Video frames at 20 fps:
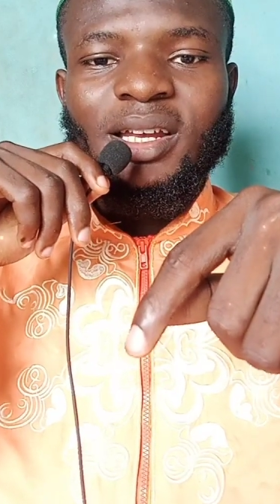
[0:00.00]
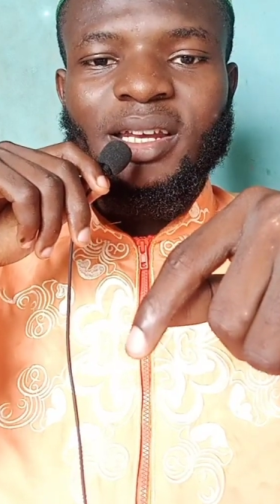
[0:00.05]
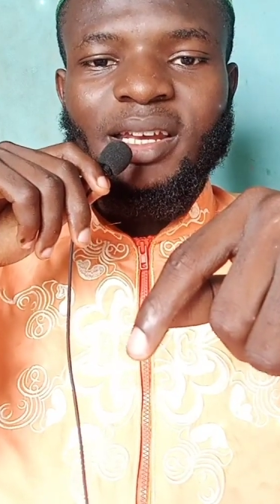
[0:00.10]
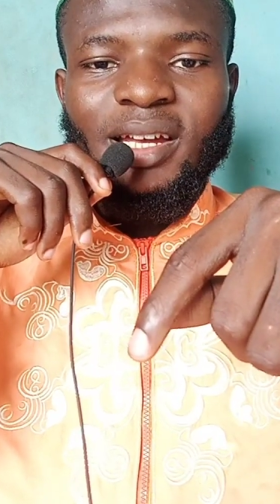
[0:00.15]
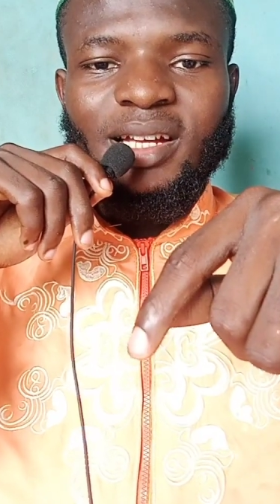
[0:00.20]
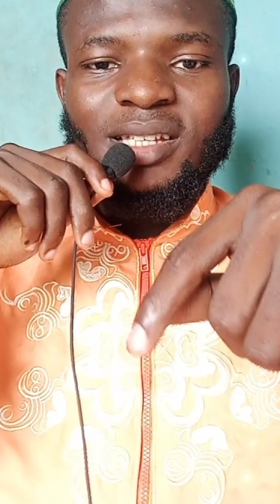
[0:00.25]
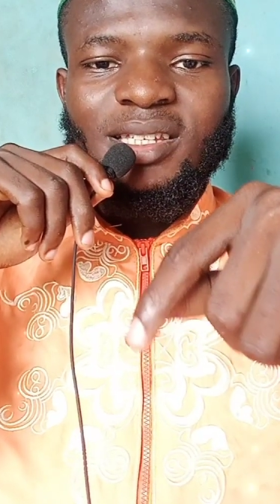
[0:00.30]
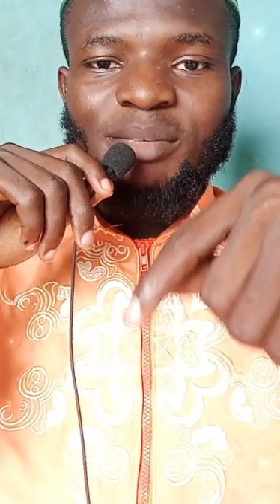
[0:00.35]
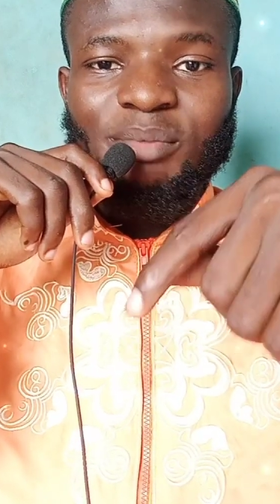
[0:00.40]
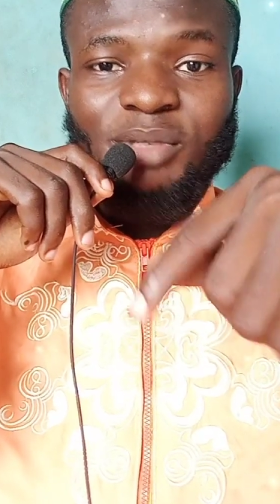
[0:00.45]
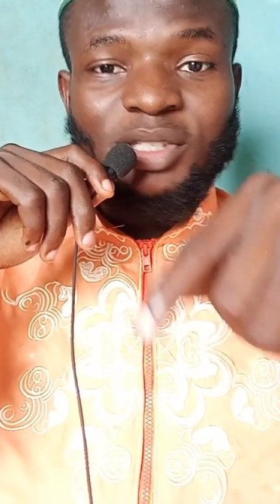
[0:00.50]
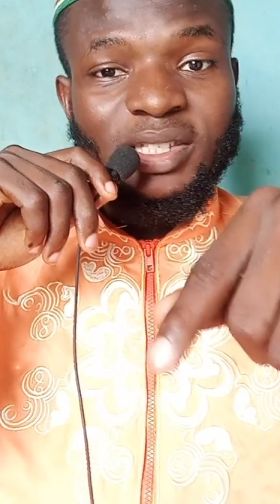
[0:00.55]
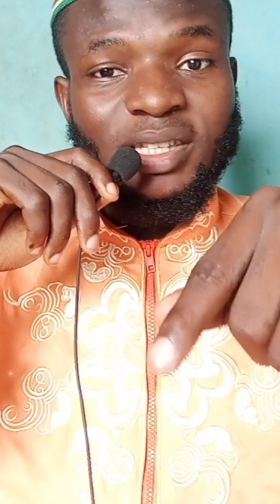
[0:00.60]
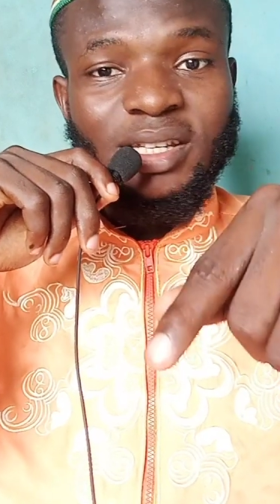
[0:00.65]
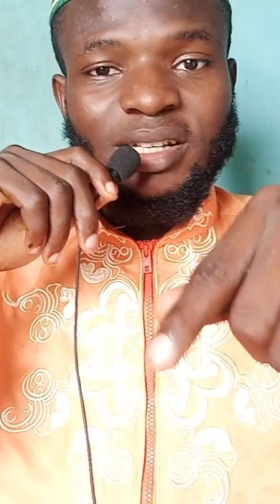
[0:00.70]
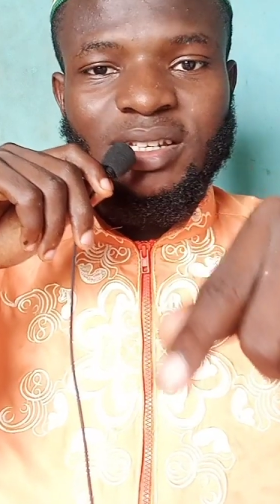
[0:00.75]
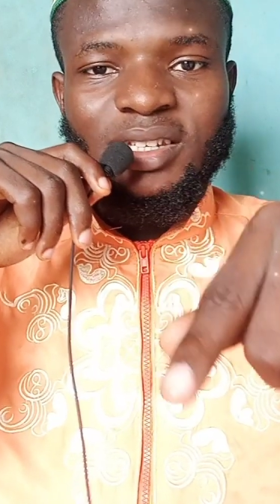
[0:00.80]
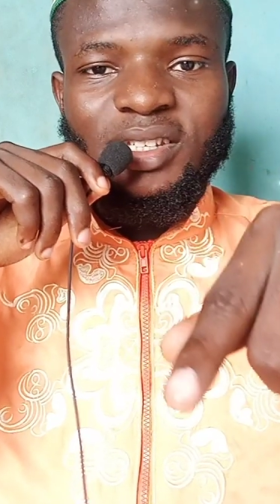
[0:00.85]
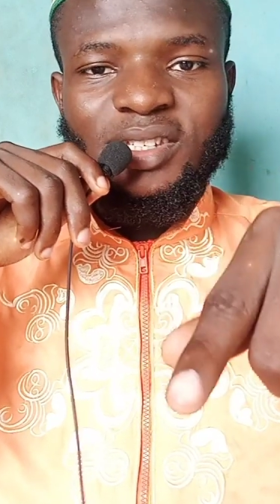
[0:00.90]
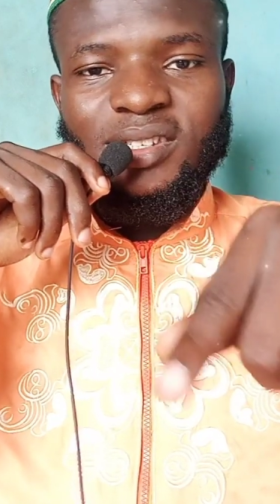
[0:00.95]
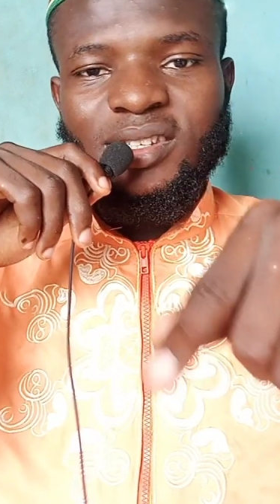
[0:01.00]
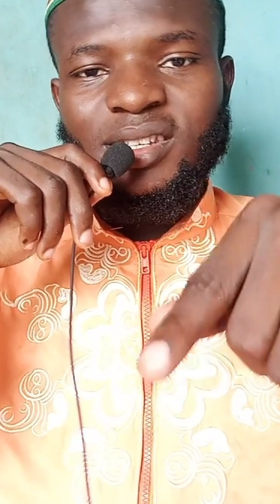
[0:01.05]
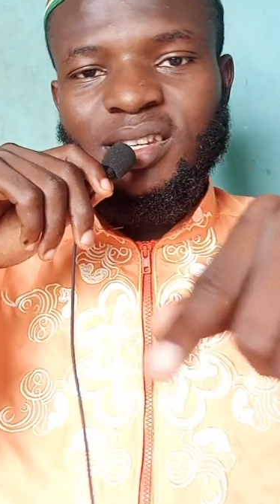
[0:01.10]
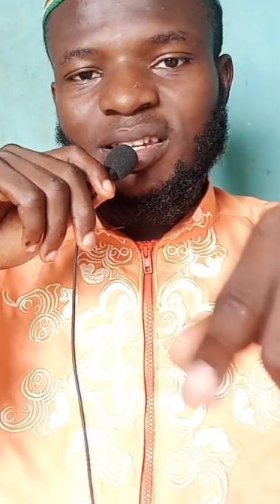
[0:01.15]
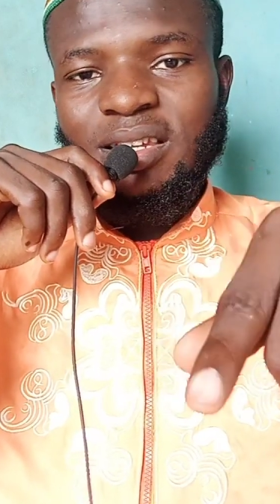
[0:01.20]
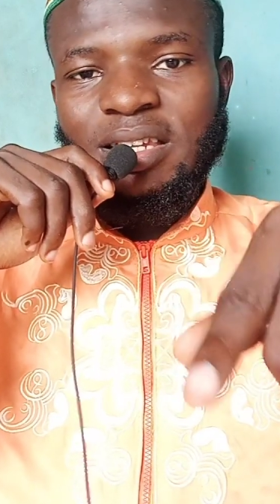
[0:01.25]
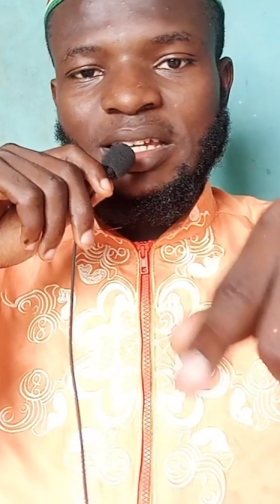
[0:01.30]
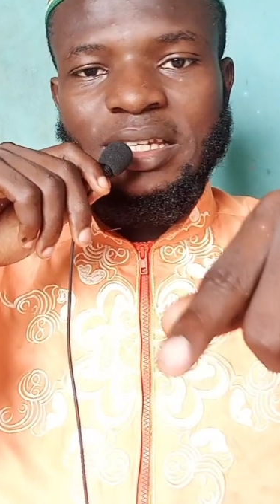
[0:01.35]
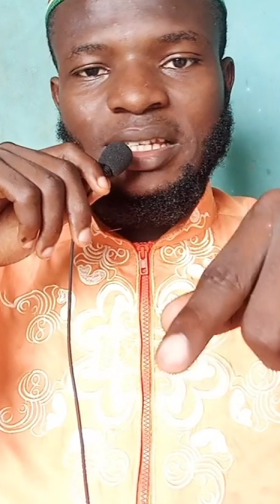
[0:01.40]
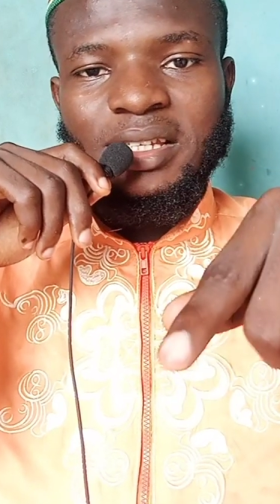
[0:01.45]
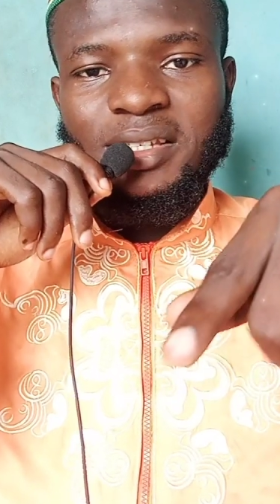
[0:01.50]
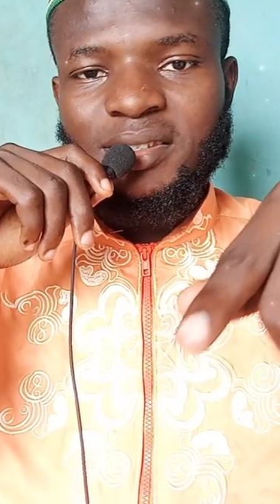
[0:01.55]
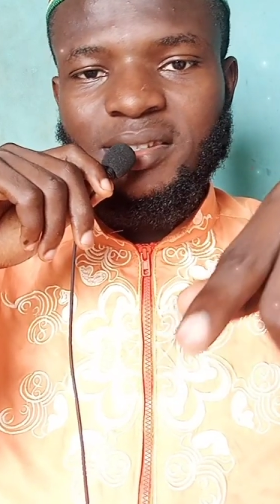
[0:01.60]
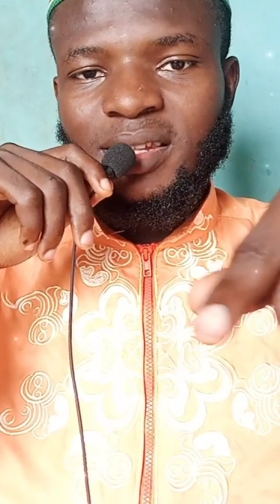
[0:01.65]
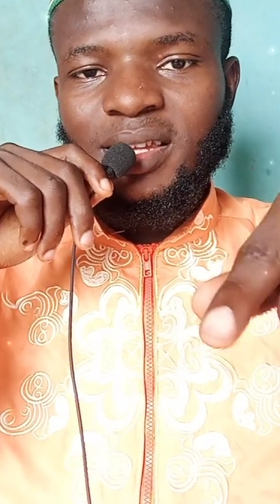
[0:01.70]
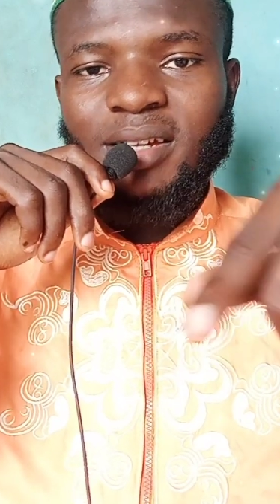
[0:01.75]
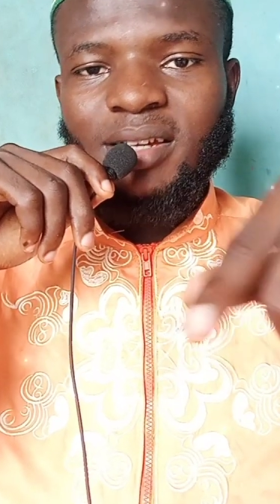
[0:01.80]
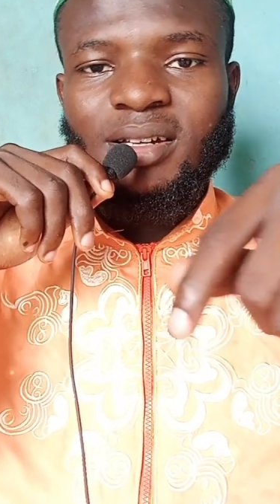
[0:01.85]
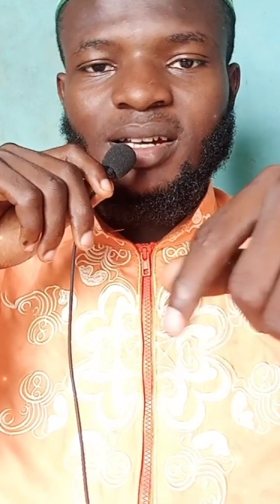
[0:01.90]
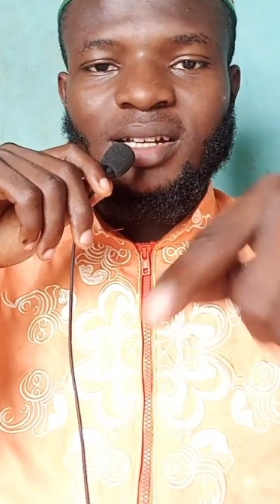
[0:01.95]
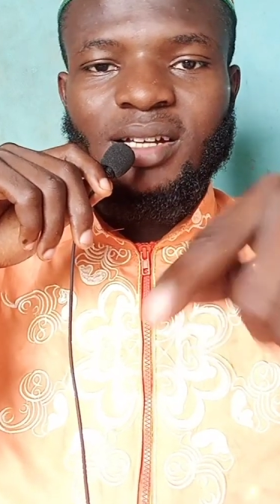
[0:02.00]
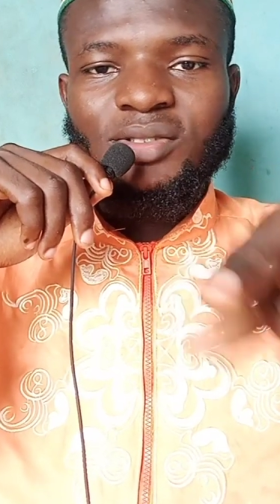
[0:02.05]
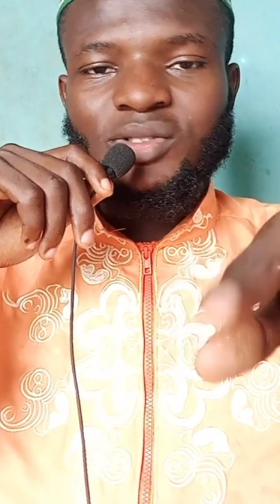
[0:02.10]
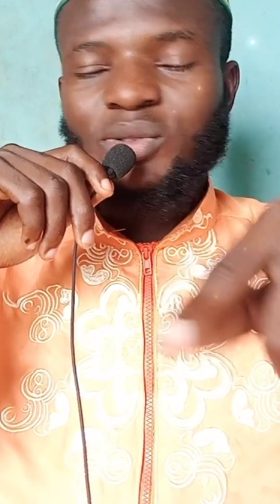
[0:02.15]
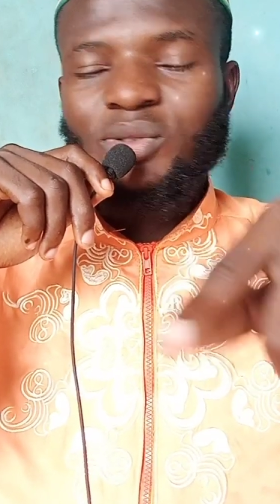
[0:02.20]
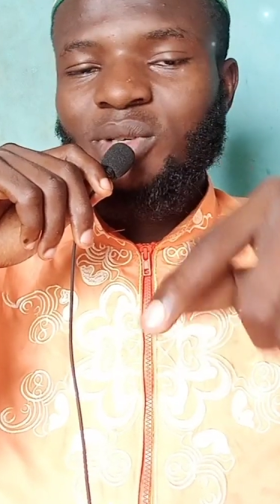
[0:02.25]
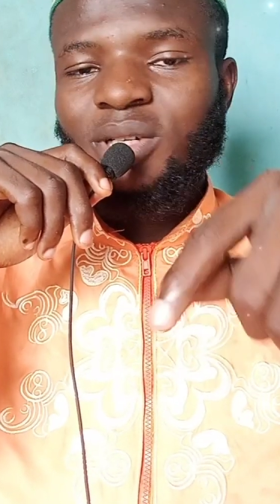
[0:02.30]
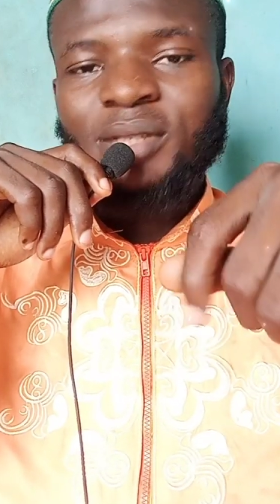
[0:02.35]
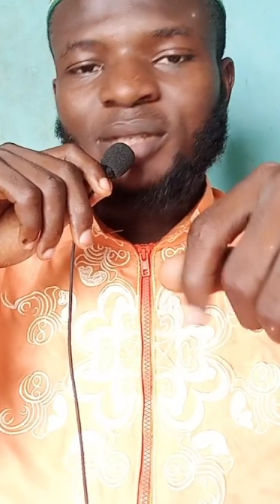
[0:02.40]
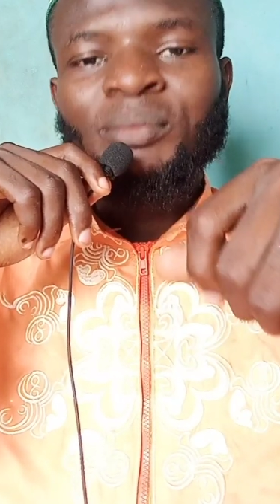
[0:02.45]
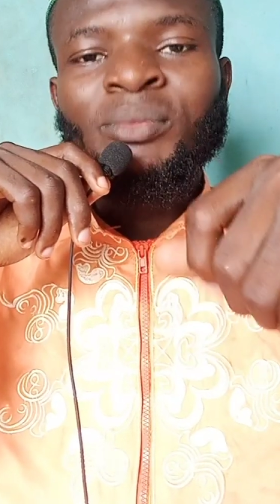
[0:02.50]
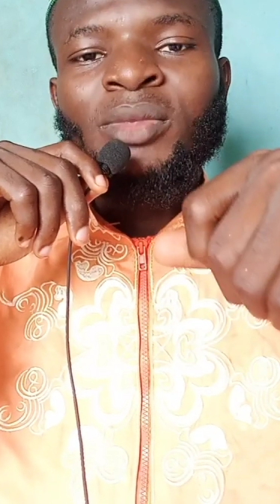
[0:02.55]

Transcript: that he mistakenly see a lady's leg and so on.